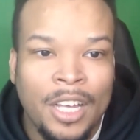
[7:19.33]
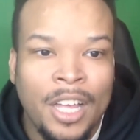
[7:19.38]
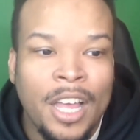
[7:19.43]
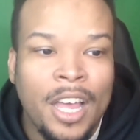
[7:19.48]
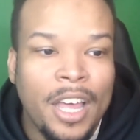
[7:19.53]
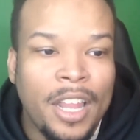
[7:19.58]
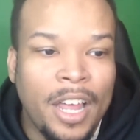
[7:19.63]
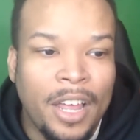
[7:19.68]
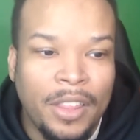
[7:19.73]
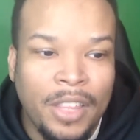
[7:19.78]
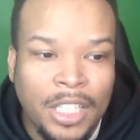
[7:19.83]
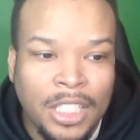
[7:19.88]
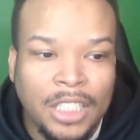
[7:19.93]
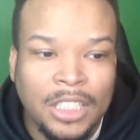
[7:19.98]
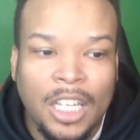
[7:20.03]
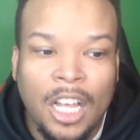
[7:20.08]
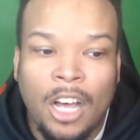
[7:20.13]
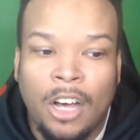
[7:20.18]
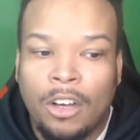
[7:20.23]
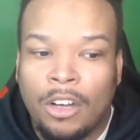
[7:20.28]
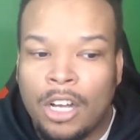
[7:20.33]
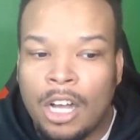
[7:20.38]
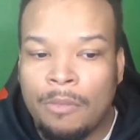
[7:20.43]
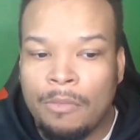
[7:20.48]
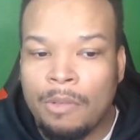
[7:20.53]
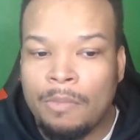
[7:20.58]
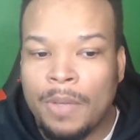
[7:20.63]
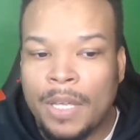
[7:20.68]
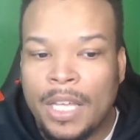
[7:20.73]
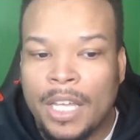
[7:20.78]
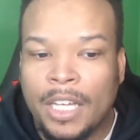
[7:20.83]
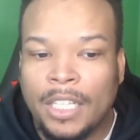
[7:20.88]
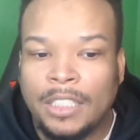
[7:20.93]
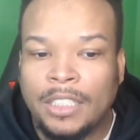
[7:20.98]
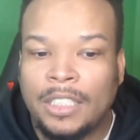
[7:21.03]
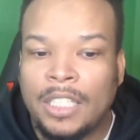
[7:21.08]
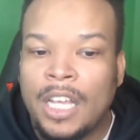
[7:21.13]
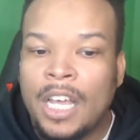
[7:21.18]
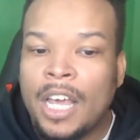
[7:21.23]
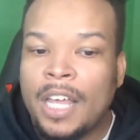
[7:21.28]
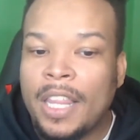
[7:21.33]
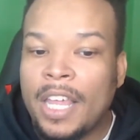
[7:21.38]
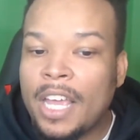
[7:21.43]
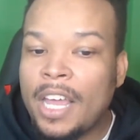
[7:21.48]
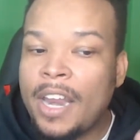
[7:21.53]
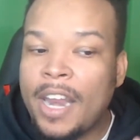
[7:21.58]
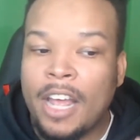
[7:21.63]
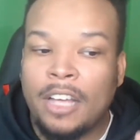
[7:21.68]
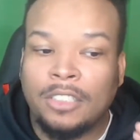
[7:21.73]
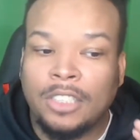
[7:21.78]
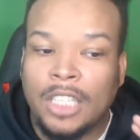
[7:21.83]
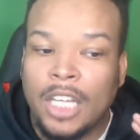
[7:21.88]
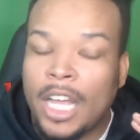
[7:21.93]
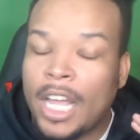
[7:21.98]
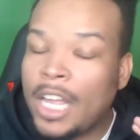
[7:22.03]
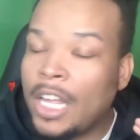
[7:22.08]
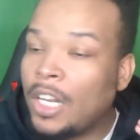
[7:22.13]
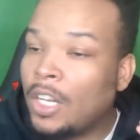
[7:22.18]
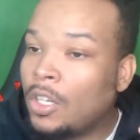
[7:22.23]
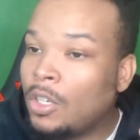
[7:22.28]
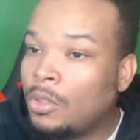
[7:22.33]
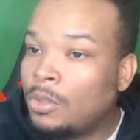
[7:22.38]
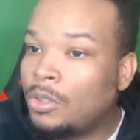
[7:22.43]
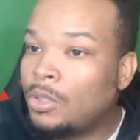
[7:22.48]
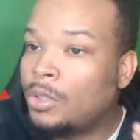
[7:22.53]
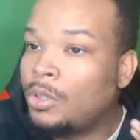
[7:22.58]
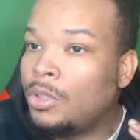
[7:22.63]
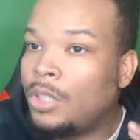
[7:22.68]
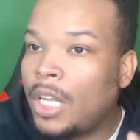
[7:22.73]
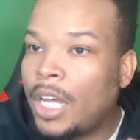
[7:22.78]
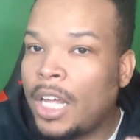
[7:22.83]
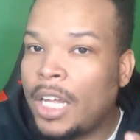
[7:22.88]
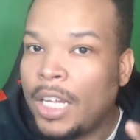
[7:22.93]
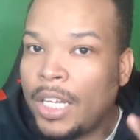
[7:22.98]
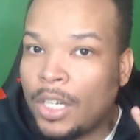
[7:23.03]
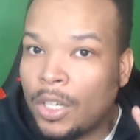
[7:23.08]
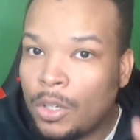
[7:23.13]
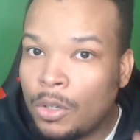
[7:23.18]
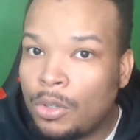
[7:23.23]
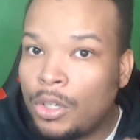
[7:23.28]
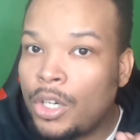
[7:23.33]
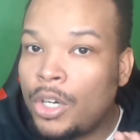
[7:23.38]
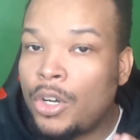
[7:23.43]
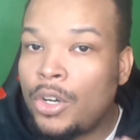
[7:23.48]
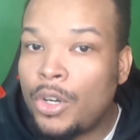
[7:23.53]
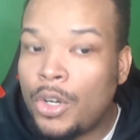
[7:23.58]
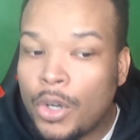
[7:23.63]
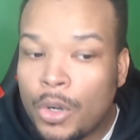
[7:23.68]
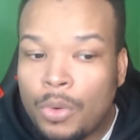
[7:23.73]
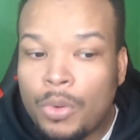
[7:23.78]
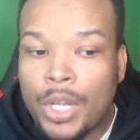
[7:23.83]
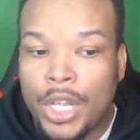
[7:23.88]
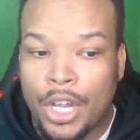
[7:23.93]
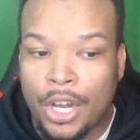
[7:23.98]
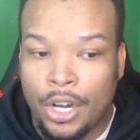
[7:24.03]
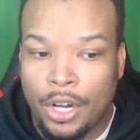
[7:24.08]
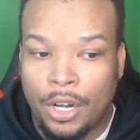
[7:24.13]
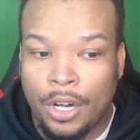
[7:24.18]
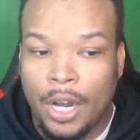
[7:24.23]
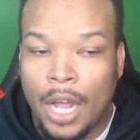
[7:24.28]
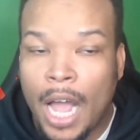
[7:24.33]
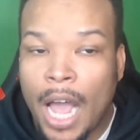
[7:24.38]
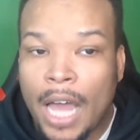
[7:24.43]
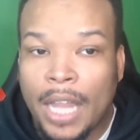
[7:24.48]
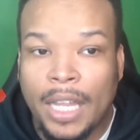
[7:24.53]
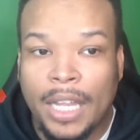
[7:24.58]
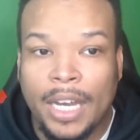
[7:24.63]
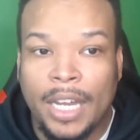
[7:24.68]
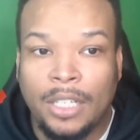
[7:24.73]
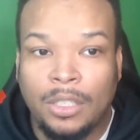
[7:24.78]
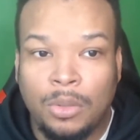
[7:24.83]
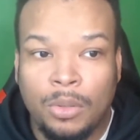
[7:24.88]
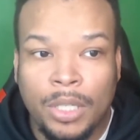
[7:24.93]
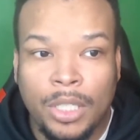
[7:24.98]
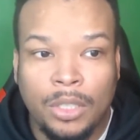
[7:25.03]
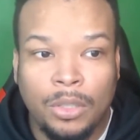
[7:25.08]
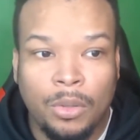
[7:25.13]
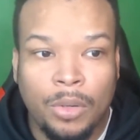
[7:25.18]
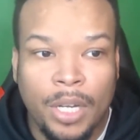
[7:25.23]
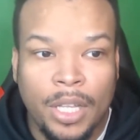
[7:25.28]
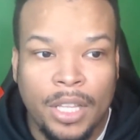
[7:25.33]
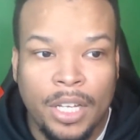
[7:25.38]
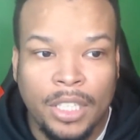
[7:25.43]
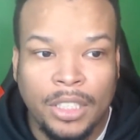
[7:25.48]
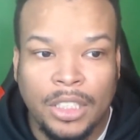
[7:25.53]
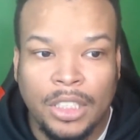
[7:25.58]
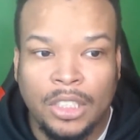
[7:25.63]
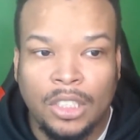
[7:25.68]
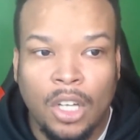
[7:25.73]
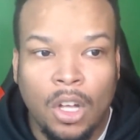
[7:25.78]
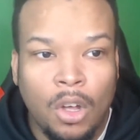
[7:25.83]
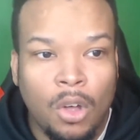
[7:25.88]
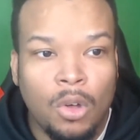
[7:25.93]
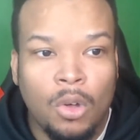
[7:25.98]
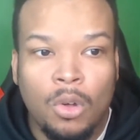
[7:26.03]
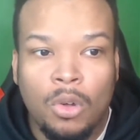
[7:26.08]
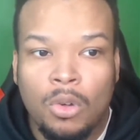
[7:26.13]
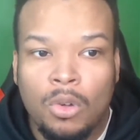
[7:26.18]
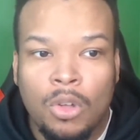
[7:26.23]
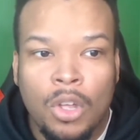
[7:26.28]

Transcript: Now, this is all coming because they announced a Lunar New Year holiday 2020. There's this whole